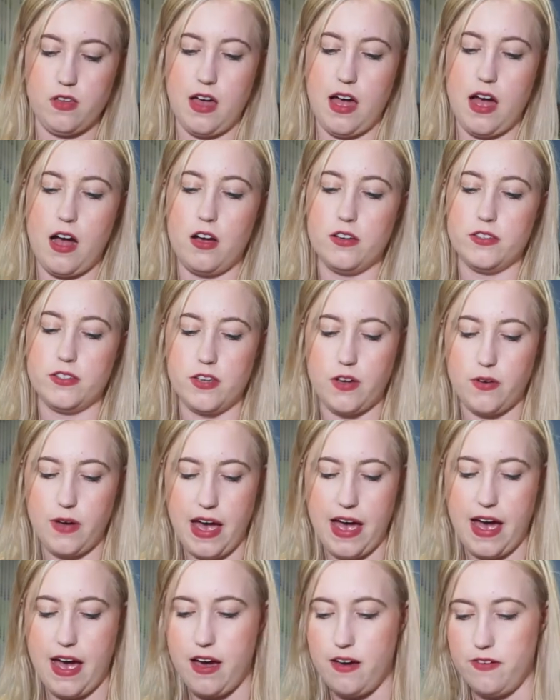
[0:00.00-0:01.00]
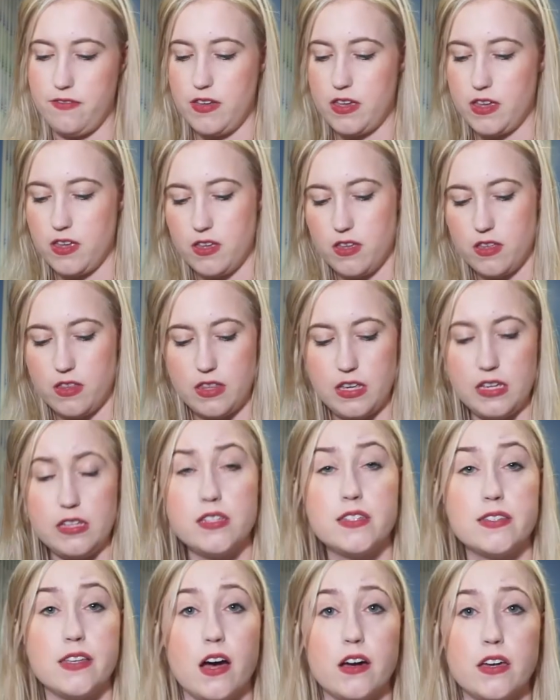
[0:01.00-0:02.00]
I also have
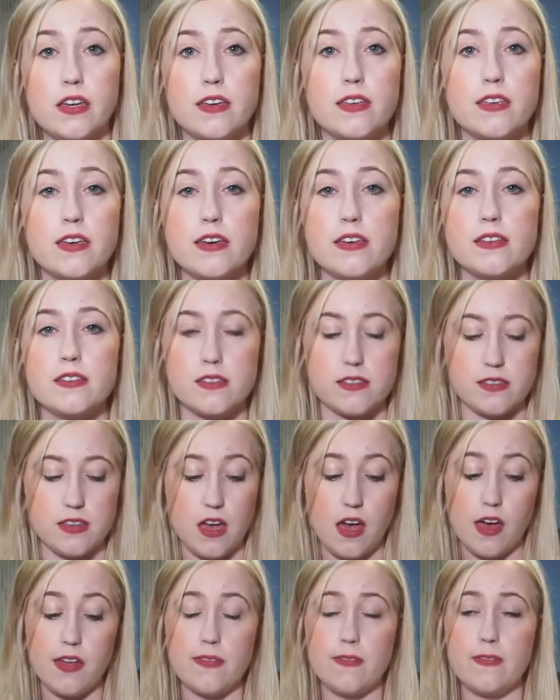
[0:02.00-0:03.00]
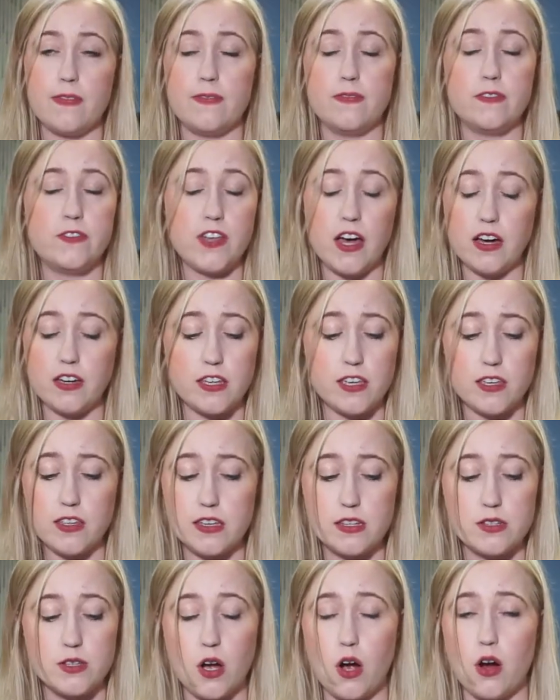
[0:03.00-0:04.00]
these succulents.
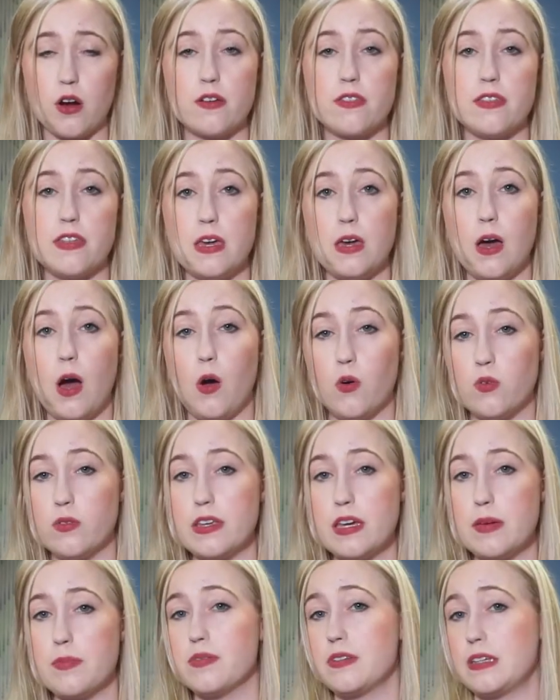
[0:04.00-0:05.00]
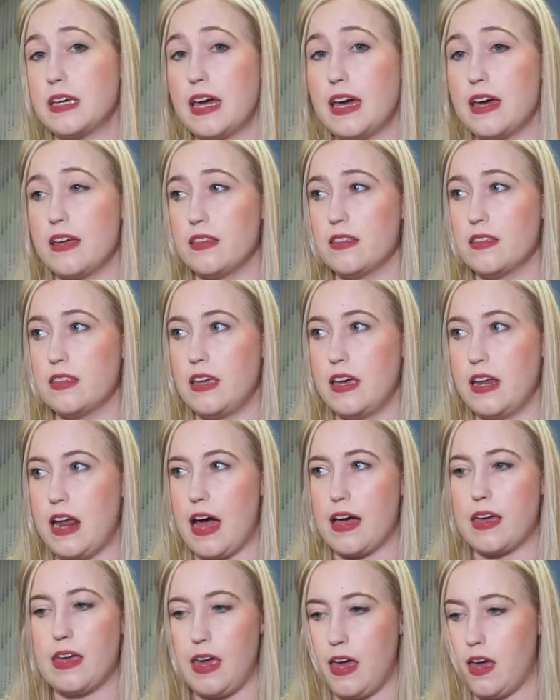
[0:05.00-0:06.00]
Succulents are the only plant that
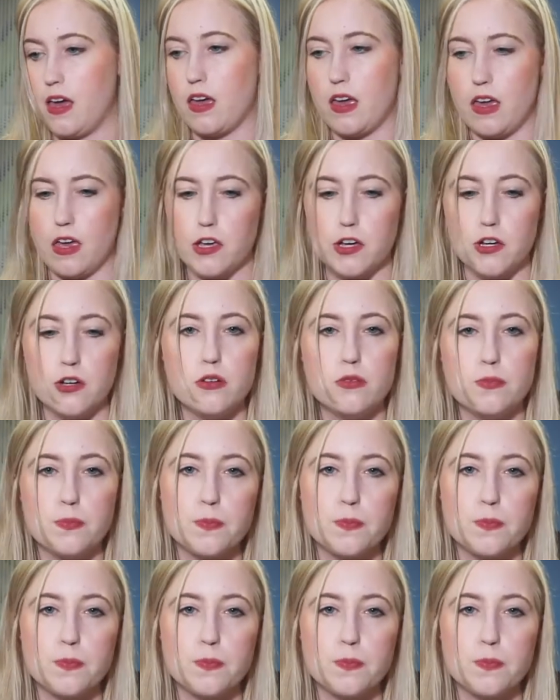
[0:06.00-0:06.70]
I can't kill.